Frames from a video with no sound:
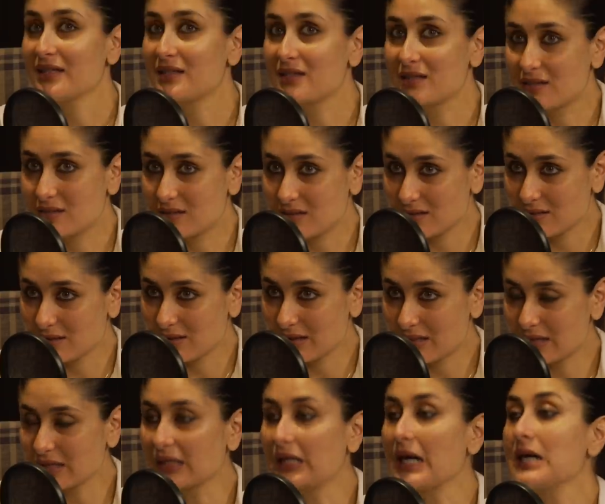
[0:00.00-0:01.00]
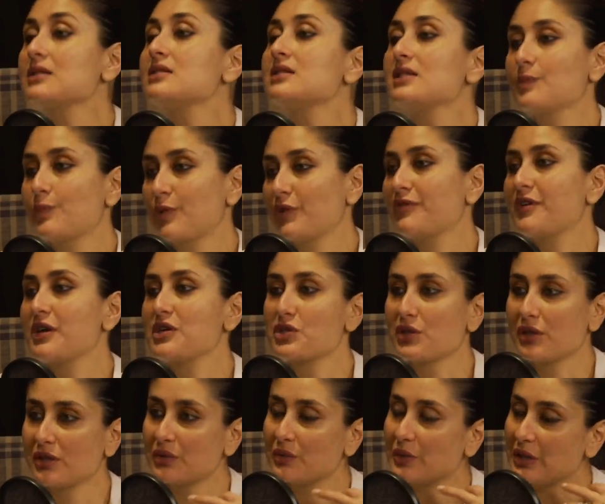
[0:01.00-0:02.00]
it's a gutsy
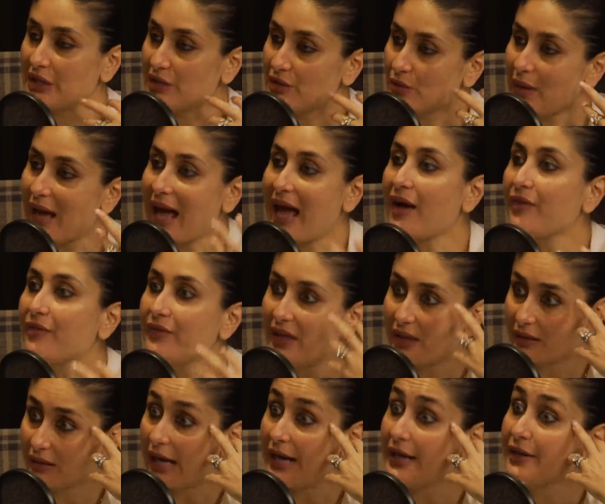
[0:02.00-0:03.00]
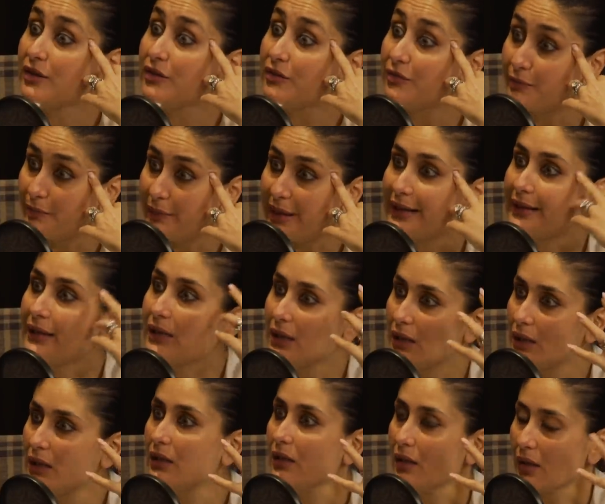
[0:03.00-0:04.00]
profession. You need to have that kind of
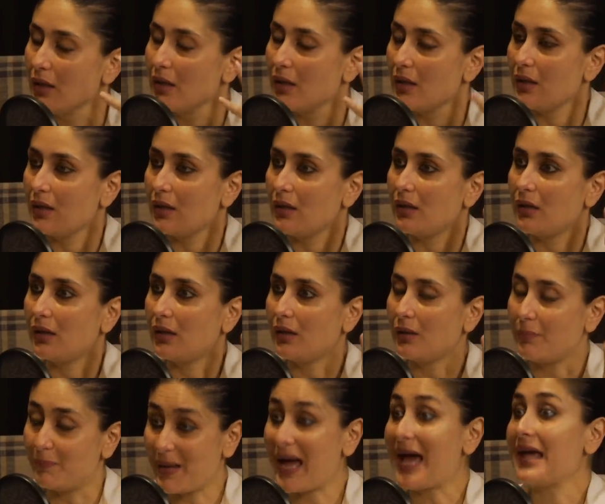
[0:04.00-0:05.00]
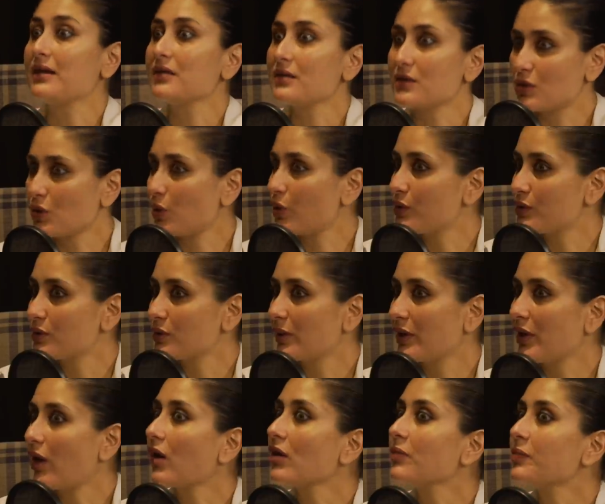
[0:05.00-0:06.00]
mental balance also.
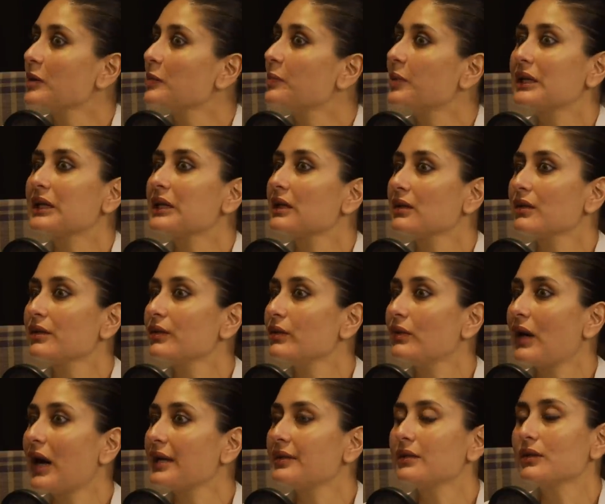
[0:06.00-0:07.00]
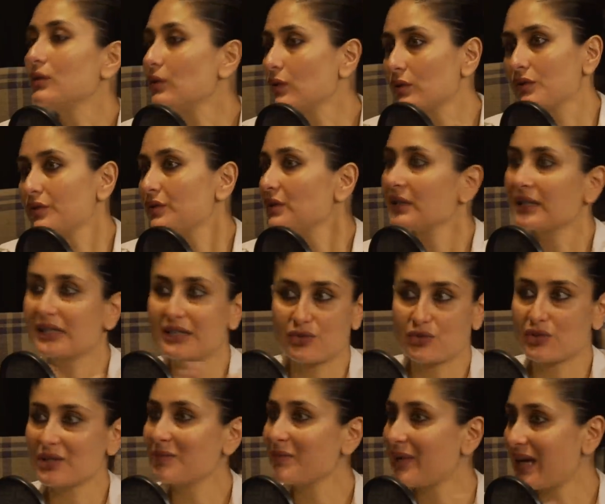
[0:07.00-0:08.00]
A lot of people can, you know, either go to the
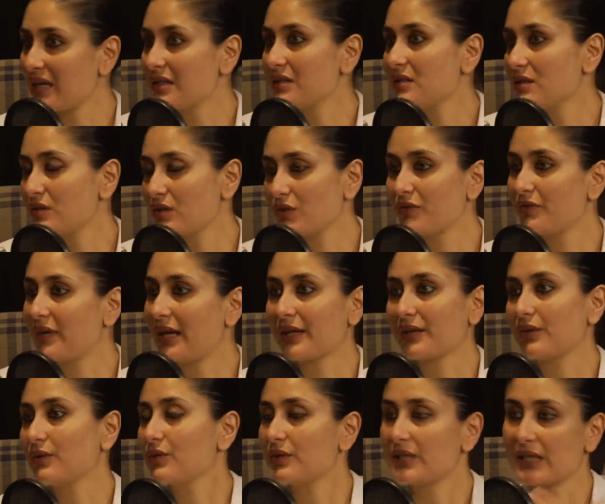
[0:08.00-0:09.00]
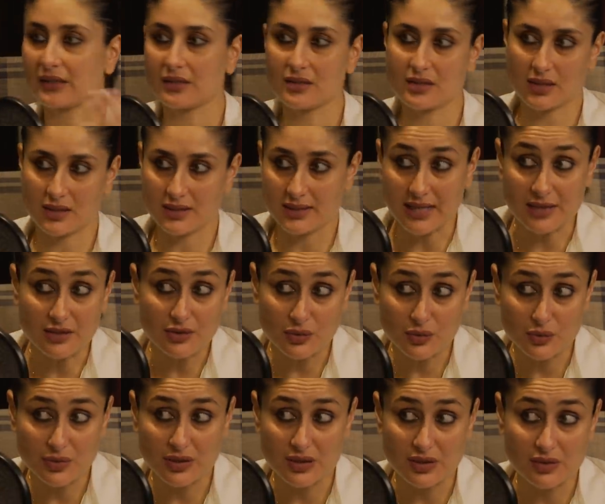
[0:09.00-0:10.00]
extreme ends of, like, you know, take the success
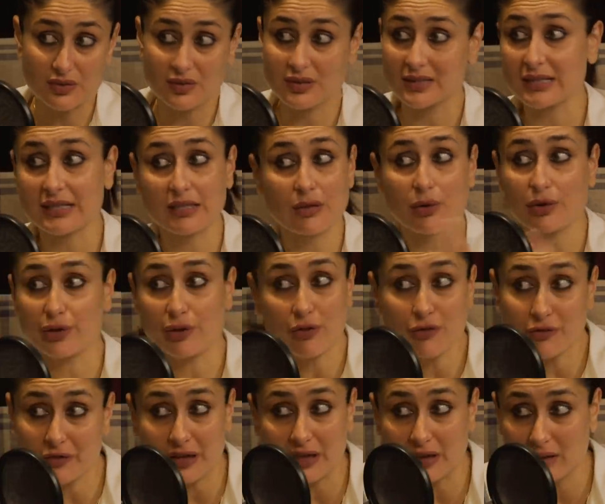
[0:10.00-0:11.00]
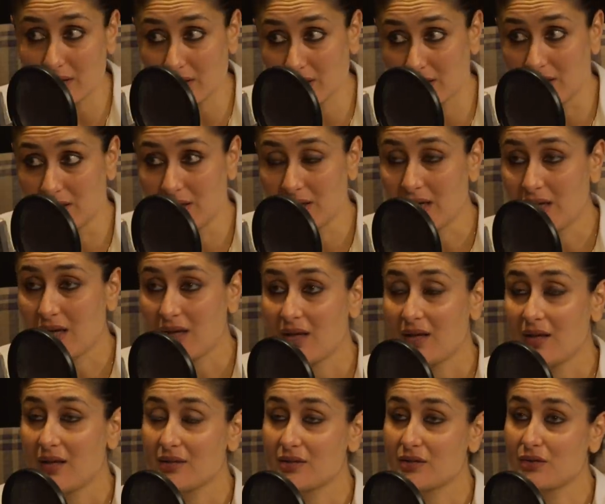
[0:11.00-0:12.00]
too seriously or your failure.
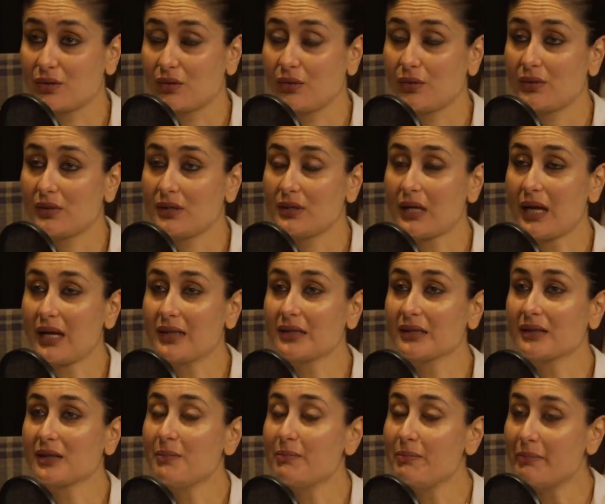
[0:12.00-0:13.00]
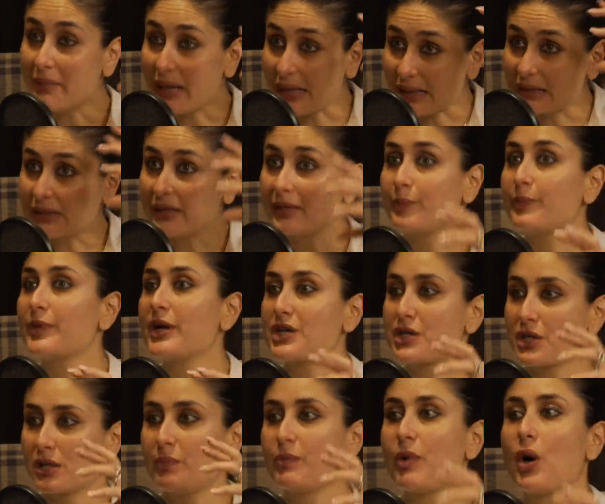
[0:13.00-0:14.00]
So I think the mental
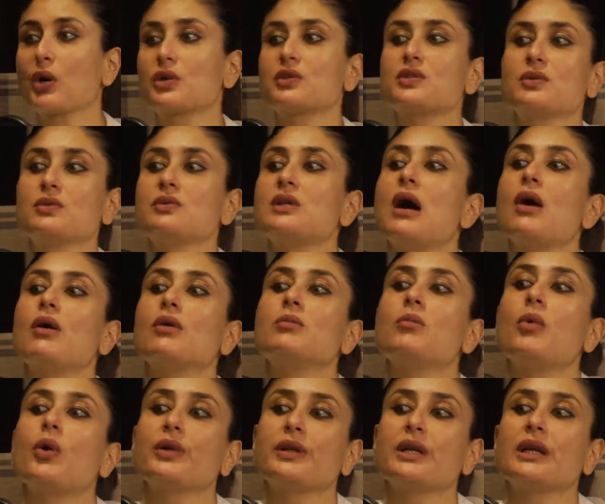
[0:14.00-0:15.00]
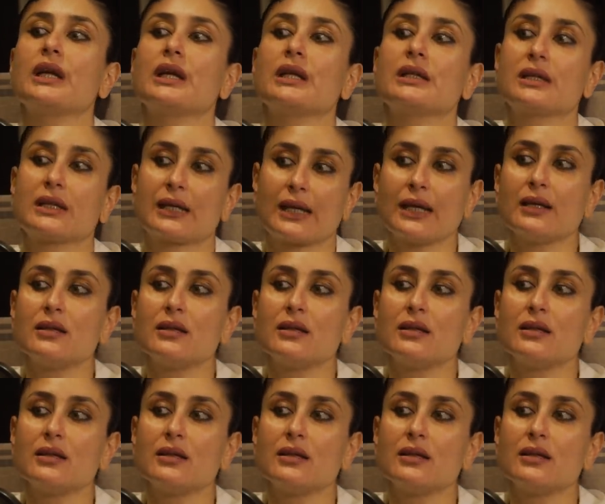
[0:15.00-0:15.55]
pressure bogs you down more than anything